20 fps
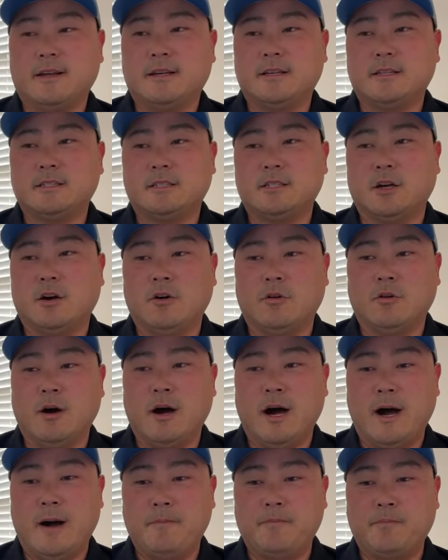
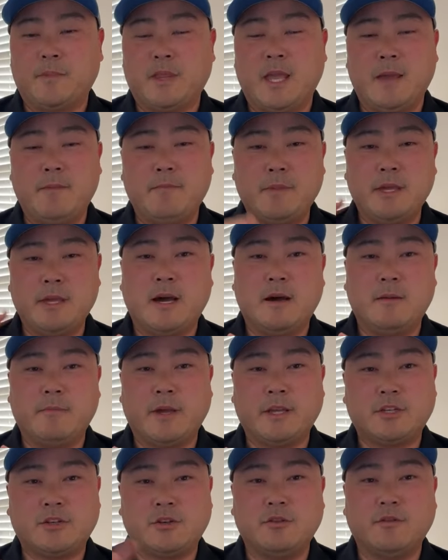So hit me up,
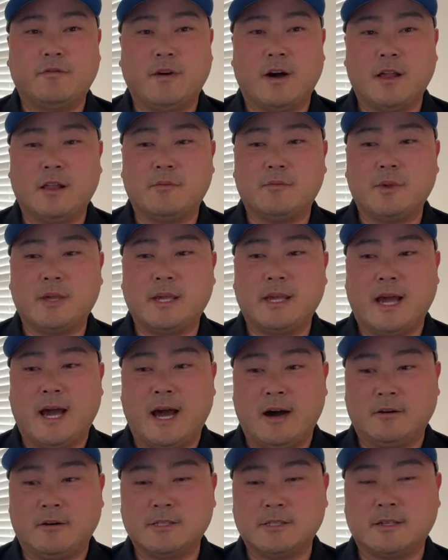make sure you follow me.
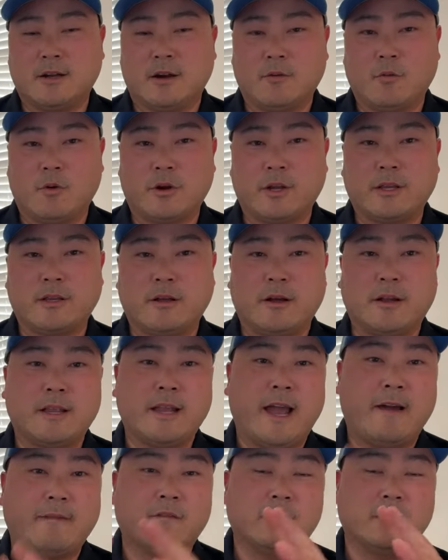I'll start working on it
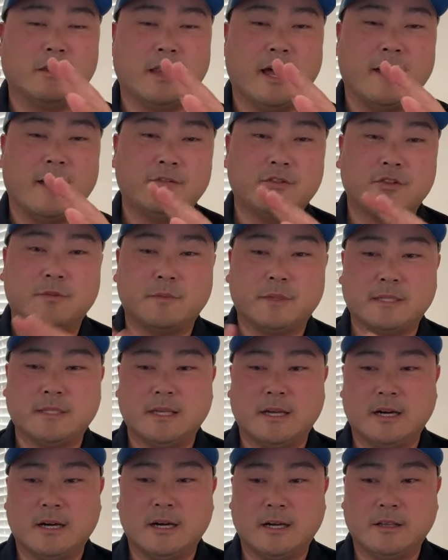after the live stream is
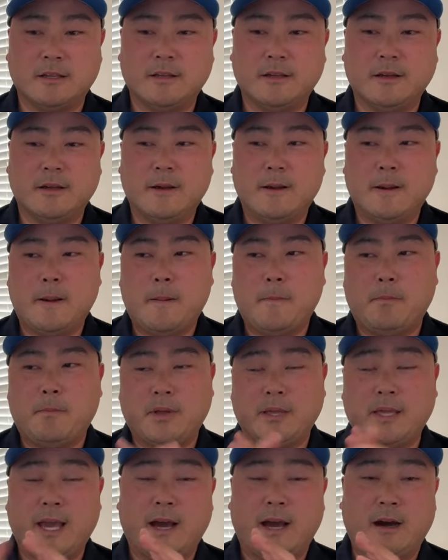done.
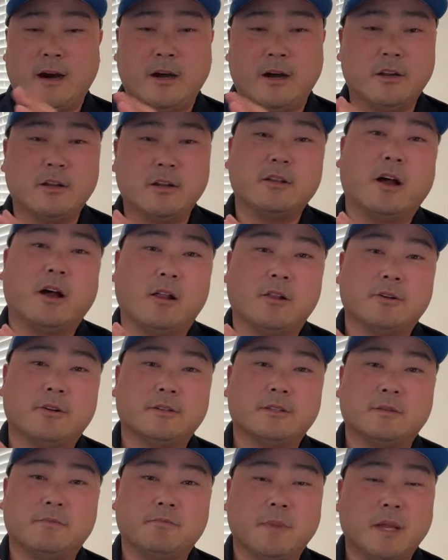But yeah,
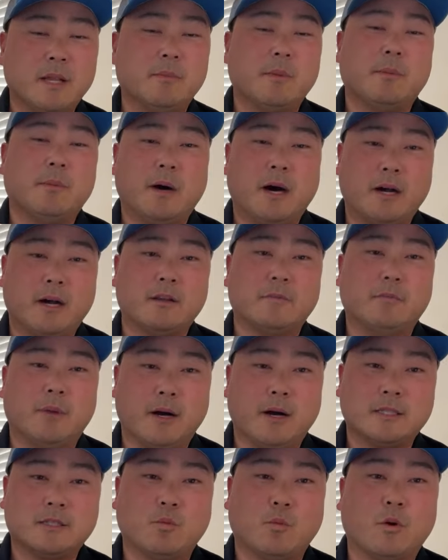$100, minimum
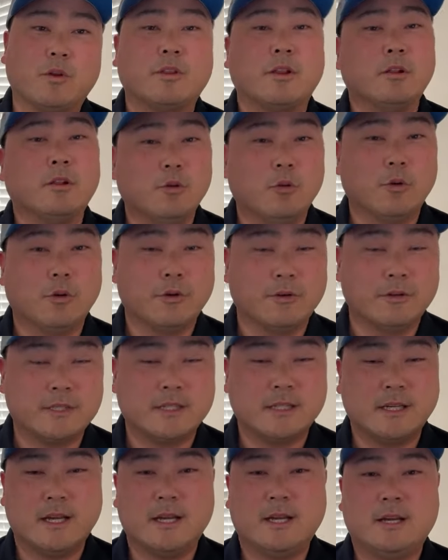$100 worth of
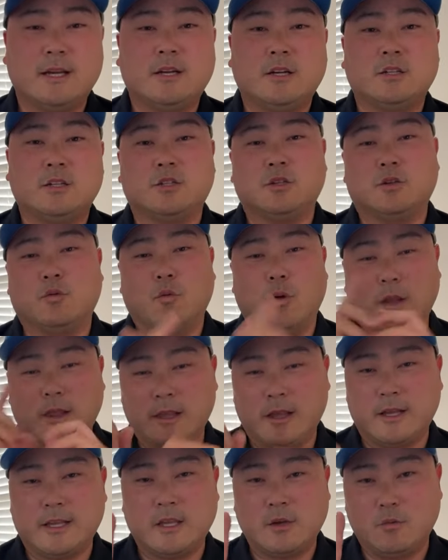lures to one
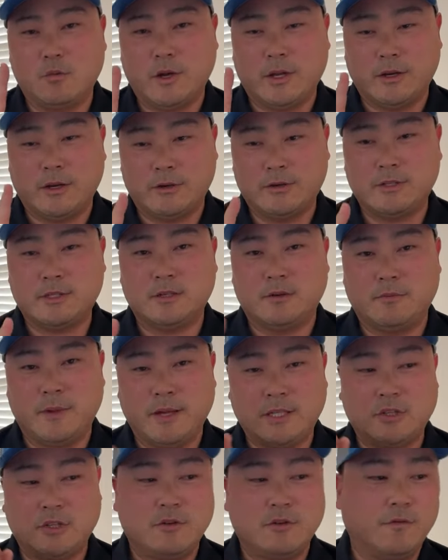lucky winner. So
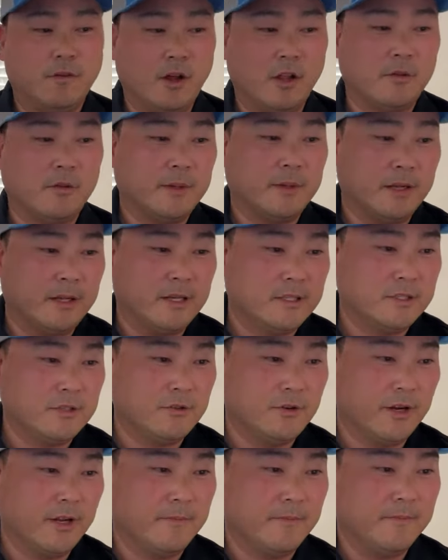make sure you follow me on
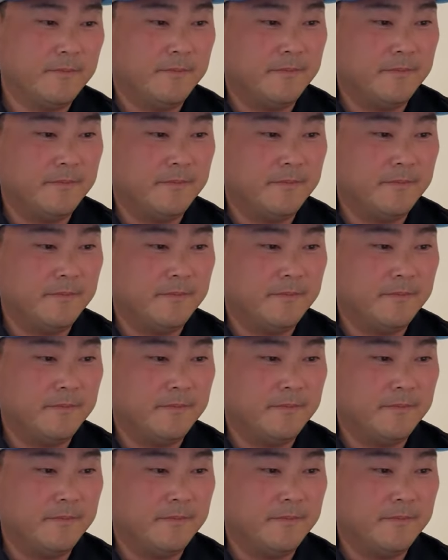Instagram.